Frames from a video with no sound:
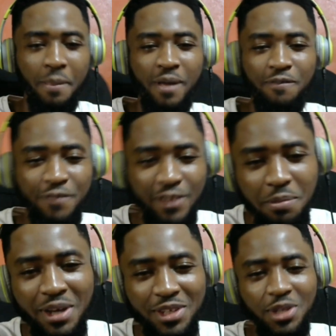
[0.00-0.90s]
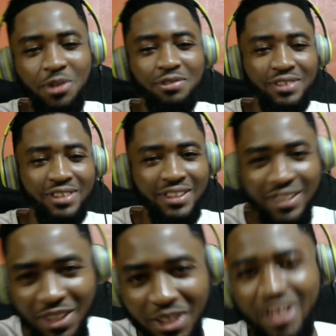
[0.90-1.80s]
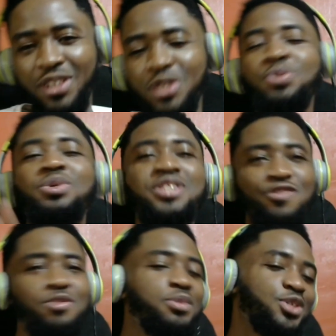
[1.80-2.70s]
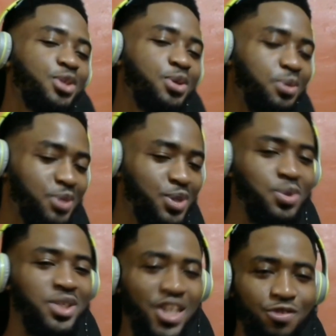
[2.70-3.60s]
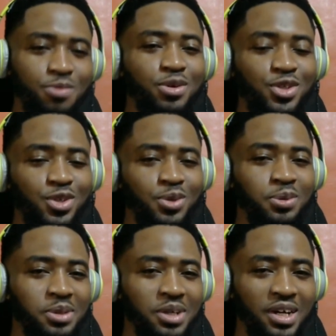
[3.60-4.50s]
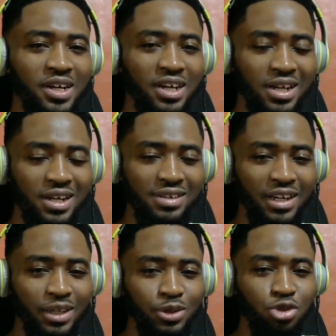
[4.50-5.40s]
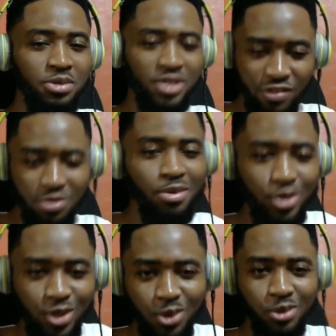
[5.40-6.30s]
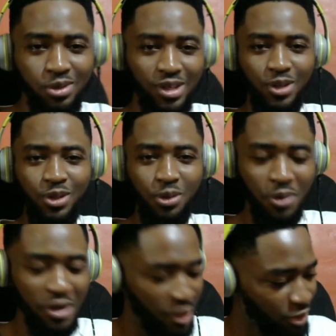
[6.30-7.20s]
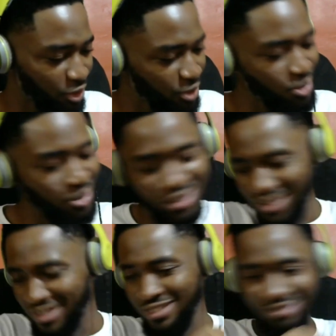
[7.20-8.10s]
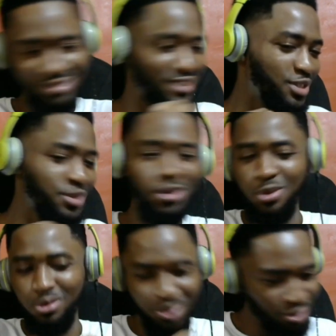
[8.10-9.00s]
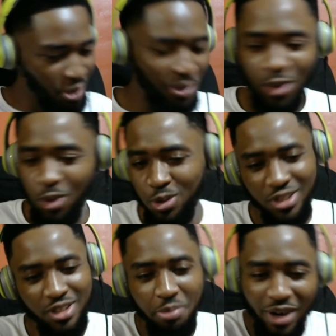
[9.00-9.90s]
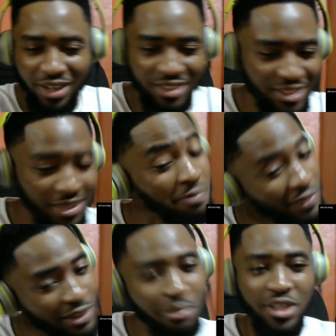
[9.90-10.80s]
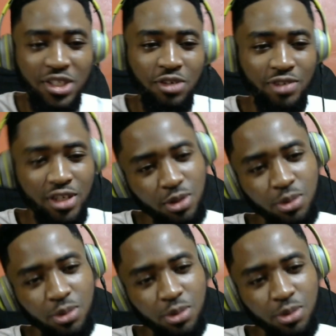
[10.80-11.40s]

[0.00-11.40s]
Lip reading: I'm feeling myself. This was 7 months ago. This was 7 months ago. All right, it dropped 7 months ago. When Kao Denero was, you know, ripping the whole scene apart. So I'm feeling myself. Let's go.